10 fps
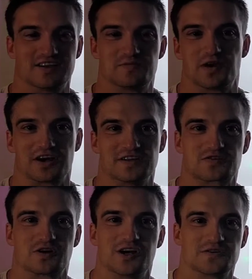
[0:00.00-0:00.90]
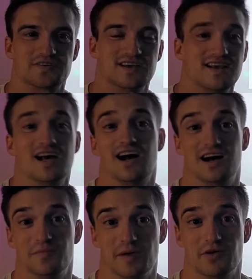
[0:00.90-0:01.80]
experience grows,
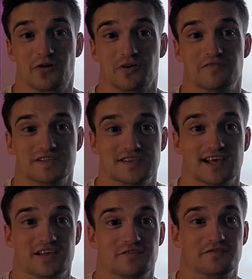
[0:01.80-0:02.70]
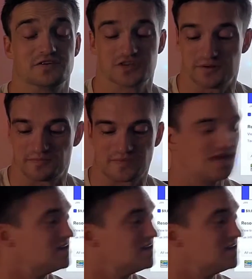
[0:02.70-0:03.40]
maybe I'll revisit that in the future.